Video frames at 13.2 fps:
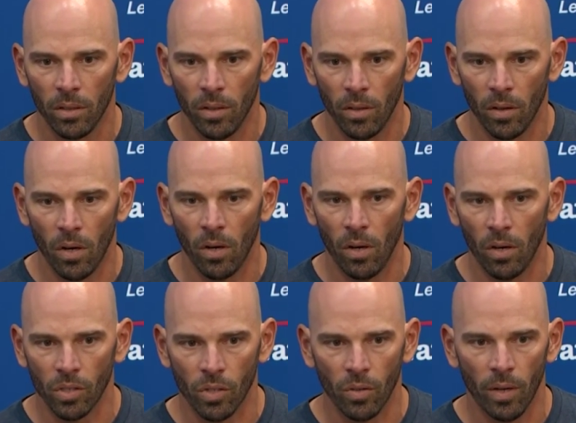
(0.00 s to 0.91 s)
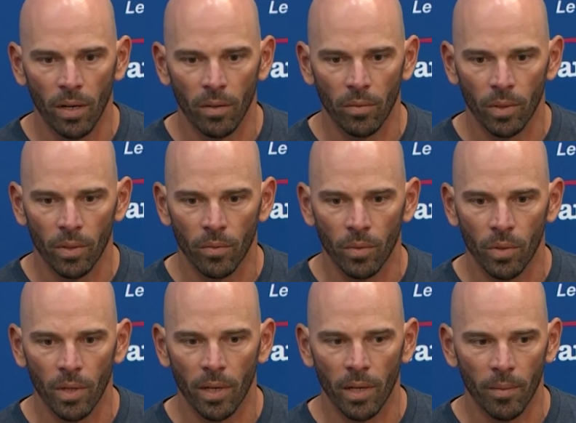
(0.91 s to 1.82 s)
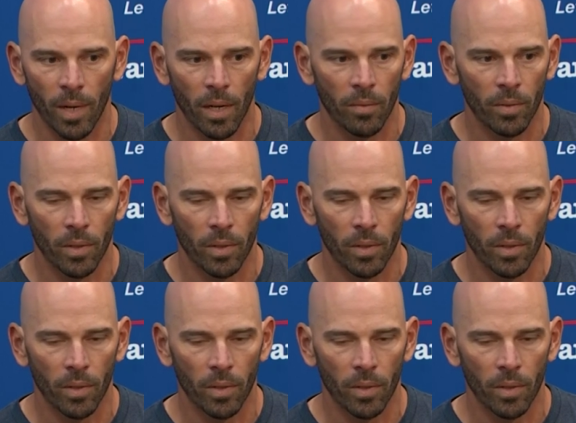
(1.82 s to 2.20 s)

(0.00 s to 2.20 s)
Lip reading: you know, our hearts go out, and we're thinking about him.